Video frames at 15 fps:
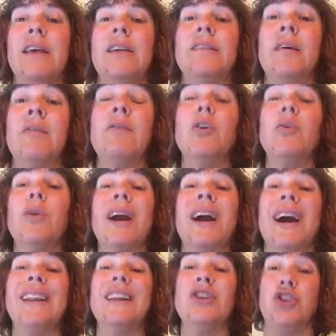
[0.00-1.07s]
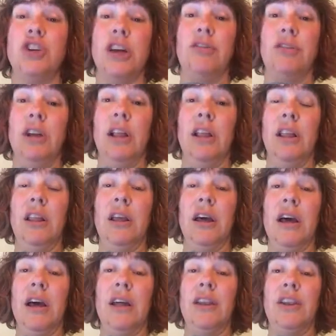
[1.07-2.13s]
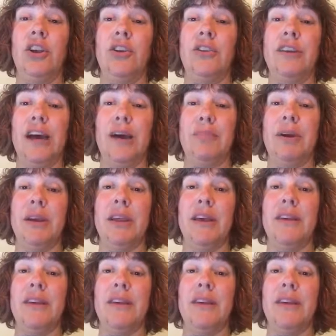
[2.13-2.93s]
some of you were kind of general on your topic.